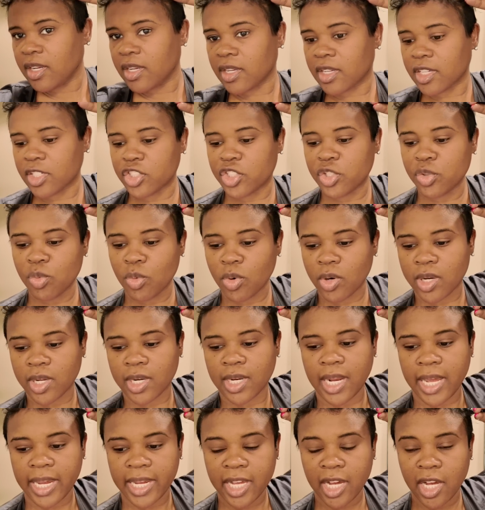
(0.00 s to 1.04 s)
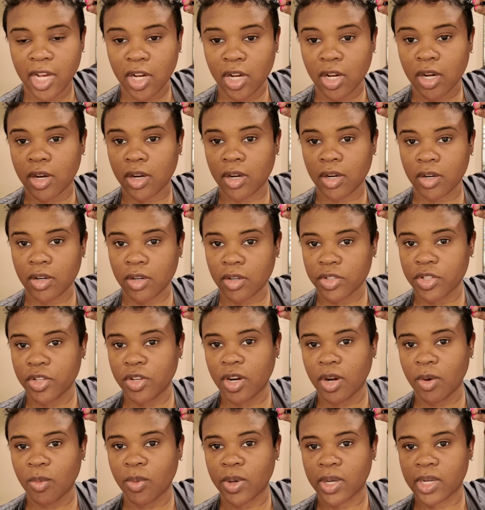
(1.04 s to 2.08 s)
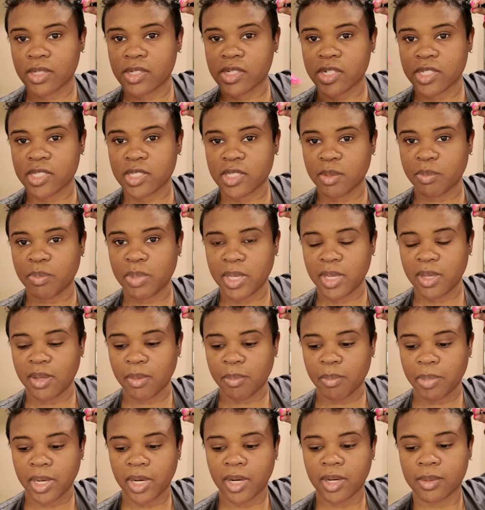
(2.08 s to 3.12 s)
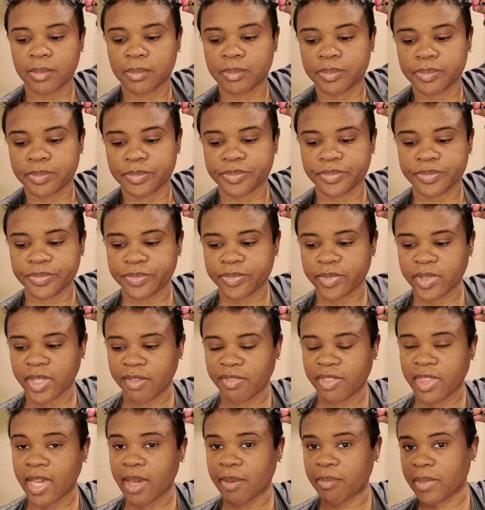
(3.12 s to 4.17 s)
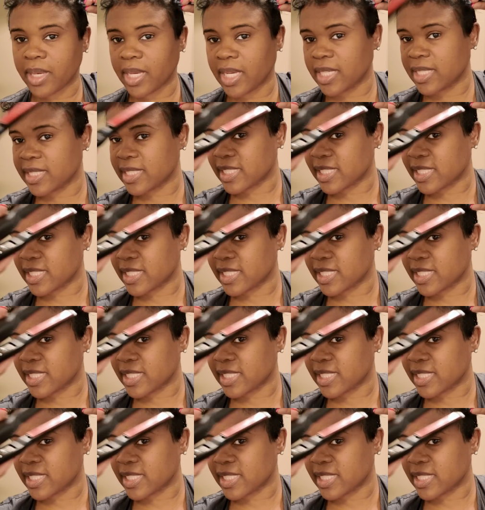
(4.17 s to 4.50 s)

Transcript: Because you want like a curl. You don't want it just to be a bump. If that makes